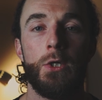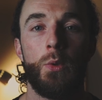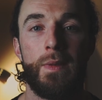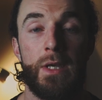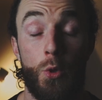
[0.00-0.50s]

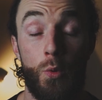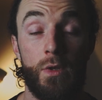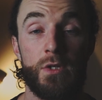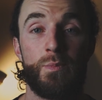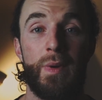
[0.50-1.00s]
when they
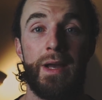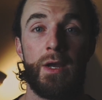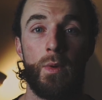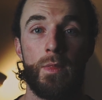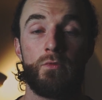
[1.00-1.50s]
call us
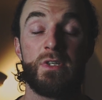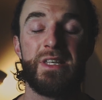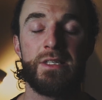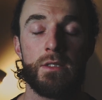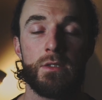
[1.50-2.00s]
back, when the
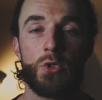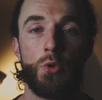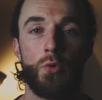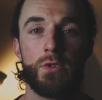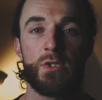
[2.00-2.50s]
resistance
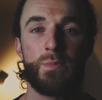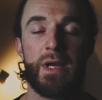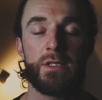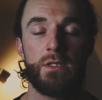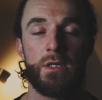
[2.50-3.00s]
calls us
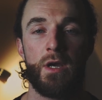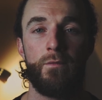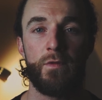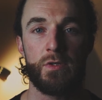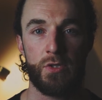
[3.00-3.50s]
back to the
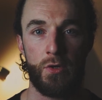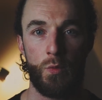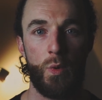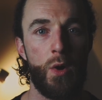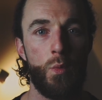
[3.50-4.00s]
comfort
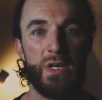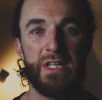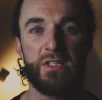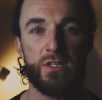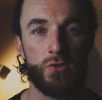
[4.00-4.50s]
zone. Well, we
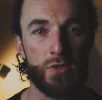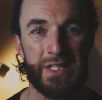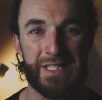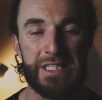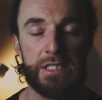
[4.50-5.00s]
need to grit
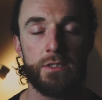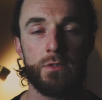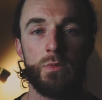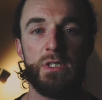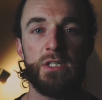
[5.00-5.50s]
our teeth
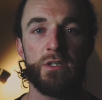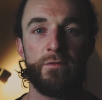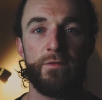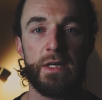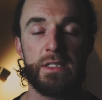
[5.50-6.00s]
and we need to
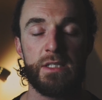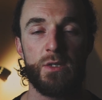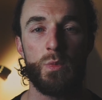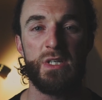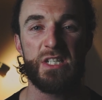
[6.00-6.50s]
fight
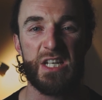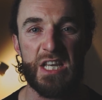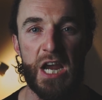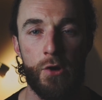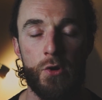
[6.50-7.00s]
it and we need to
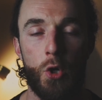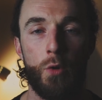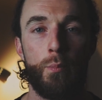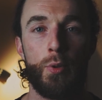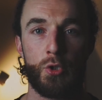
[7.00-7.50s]
carry on
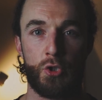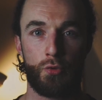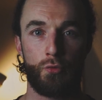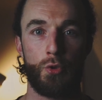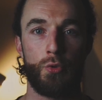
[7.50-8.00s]
and push
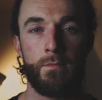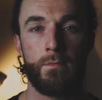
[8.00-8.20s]
through.